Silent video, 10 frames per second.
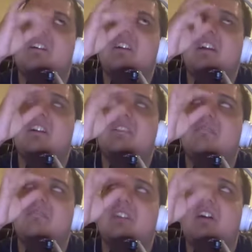because it was
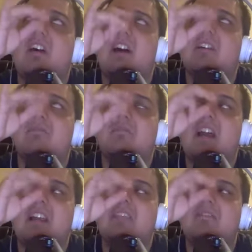all out of whack
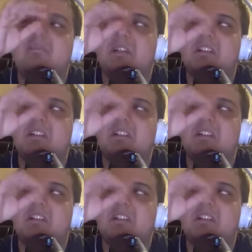because of the